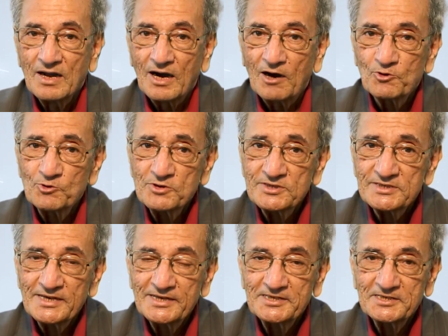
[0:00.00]
how do you
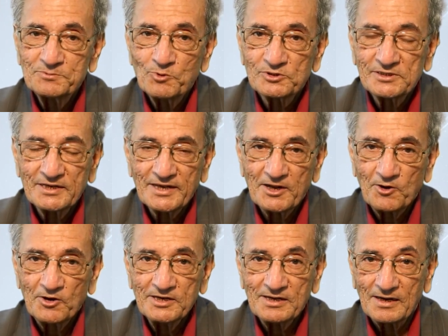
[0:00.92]
say these books are
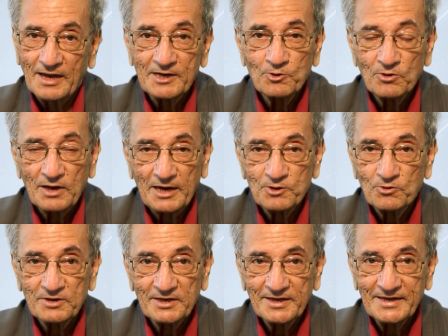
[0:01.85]
canonical? I
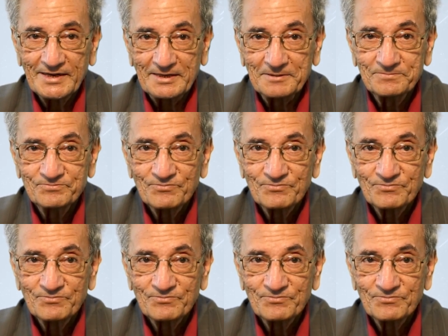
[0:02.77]
don't agree.